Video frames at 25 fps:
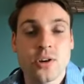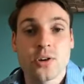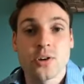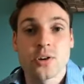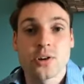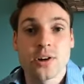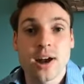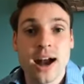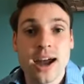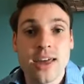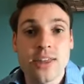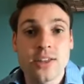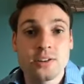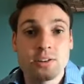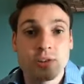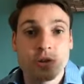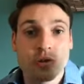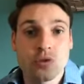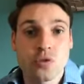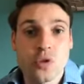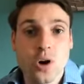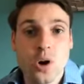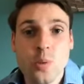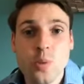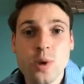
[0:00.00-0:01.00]
No, you're either
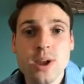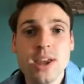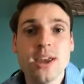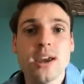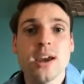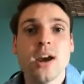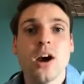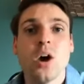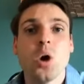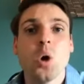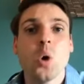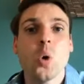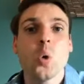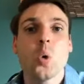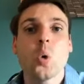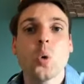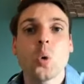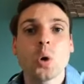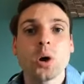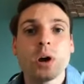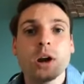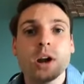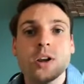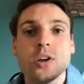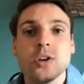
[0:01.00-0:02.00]
growing
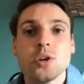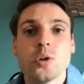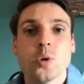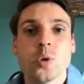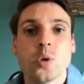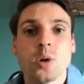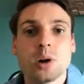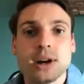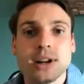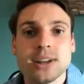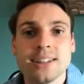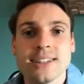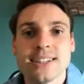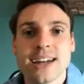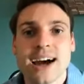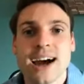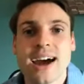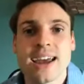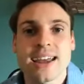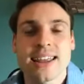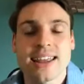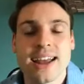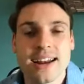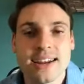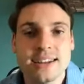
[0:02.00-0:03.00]
or you're
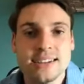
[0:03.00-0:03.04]
dying.